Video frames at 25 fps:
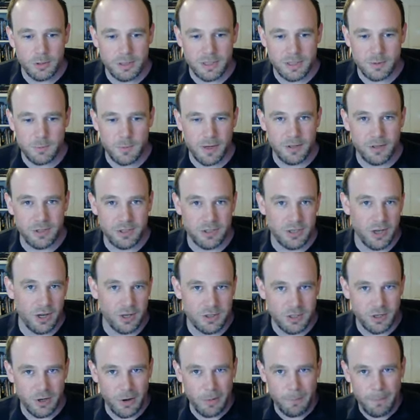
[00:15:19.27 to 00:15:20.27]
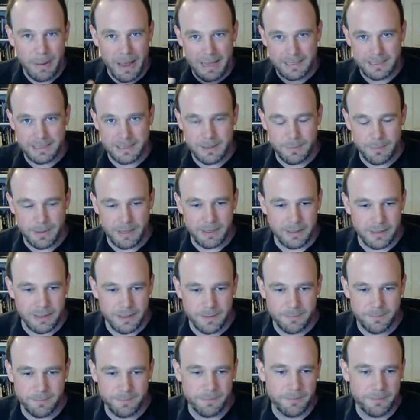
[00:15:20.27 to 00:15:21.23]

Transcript: is when you start to go past the peak.